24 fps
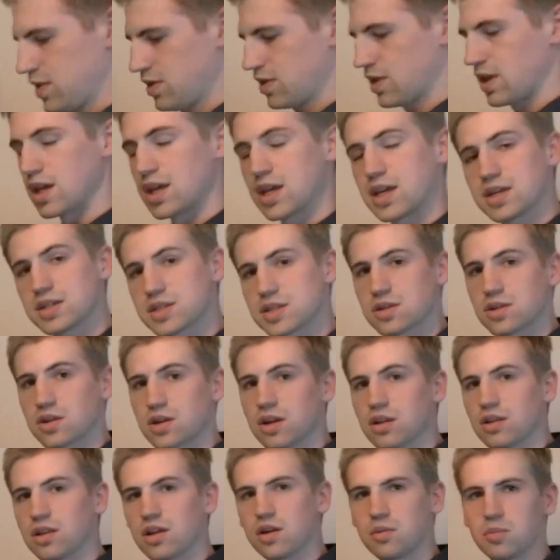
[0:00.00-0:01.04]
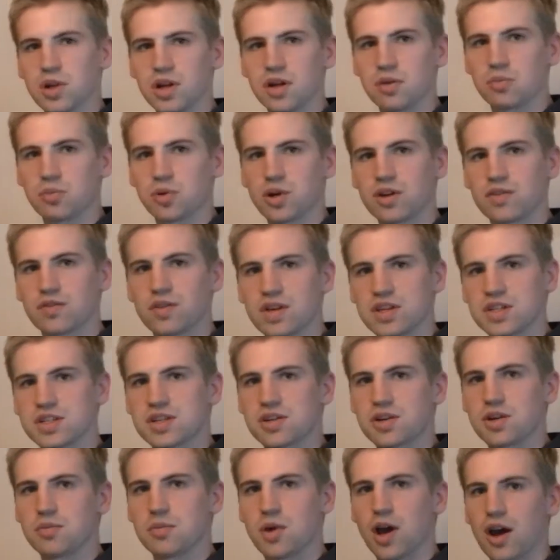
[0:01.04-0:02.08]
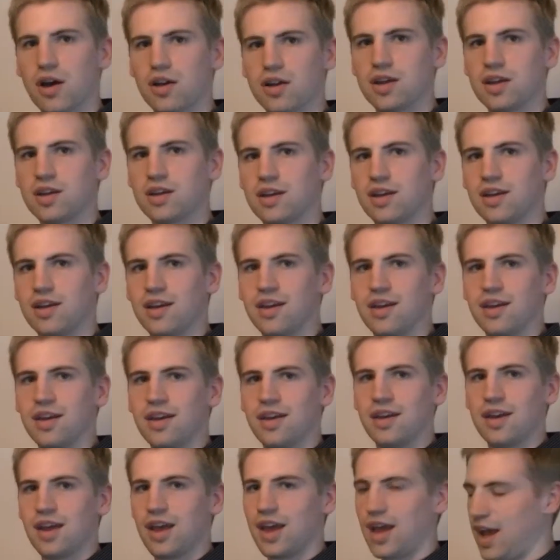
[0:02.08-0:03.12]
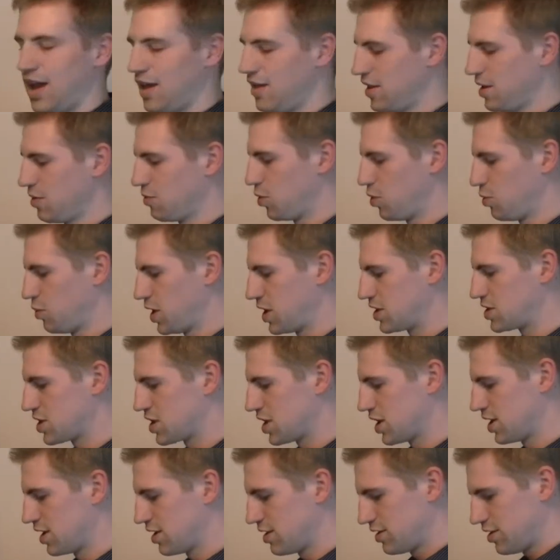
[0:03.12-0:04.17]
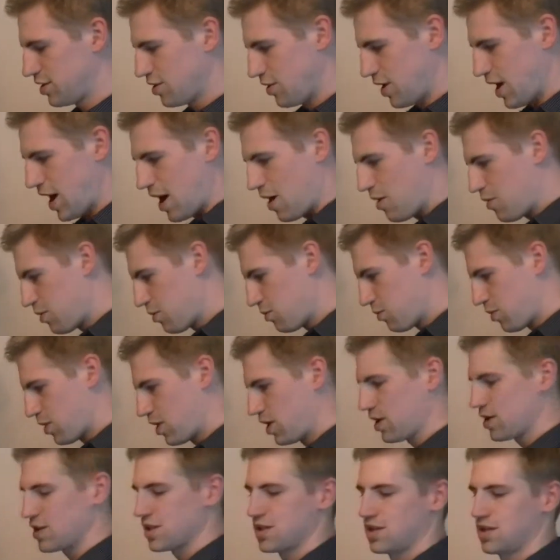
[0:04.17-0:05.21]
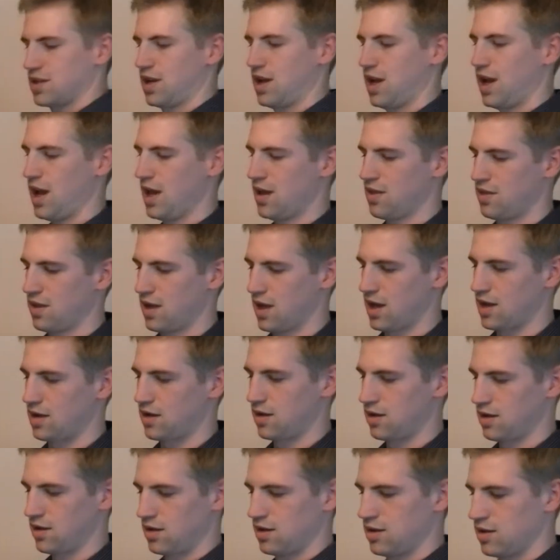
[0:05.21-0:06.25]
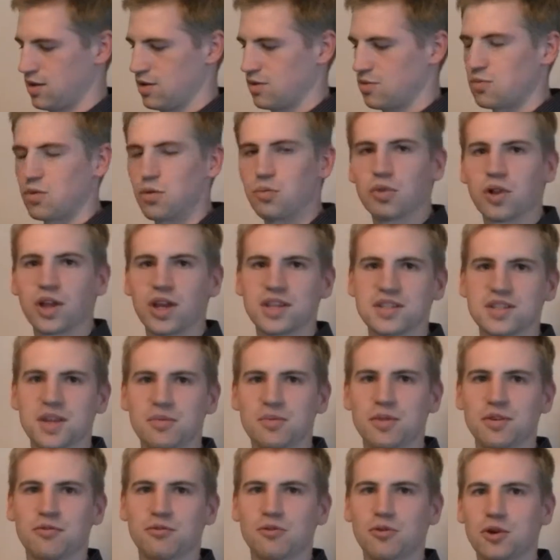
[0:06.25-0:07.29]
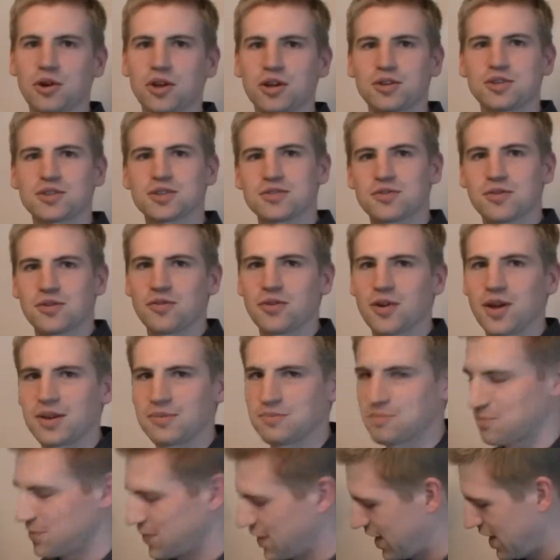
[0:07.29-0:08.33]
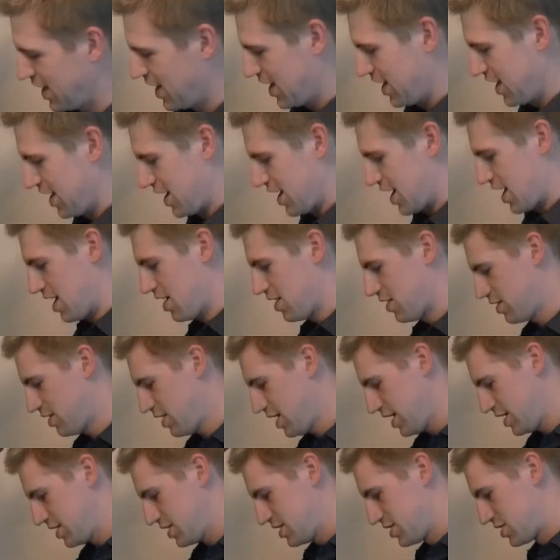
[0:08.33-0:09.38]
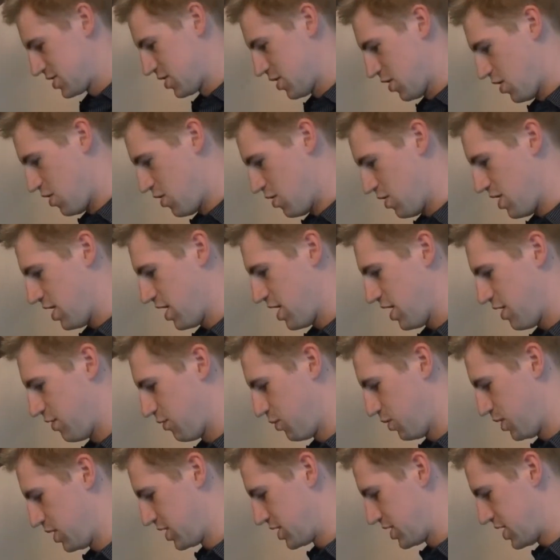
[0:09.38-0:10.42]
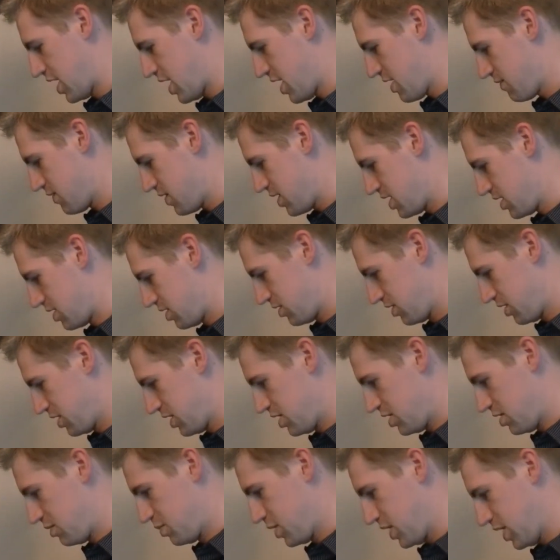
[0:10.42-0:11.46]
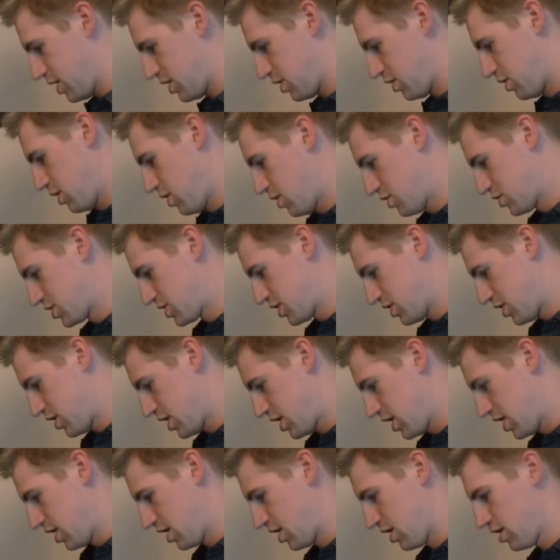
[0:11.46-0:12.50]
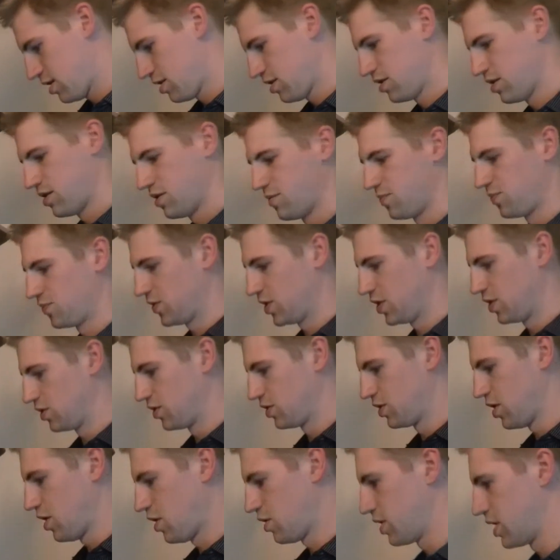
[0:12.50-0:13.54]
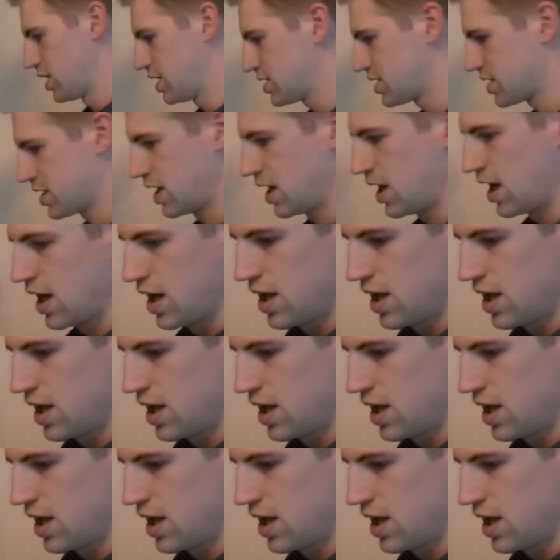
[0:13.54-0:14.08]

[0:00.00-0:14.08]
the history, a little bit of brief history about it, and then we'll mention how it works, and then we'll play something for you just for fun. All right, so if we dive in a little bit closer here, you'll notice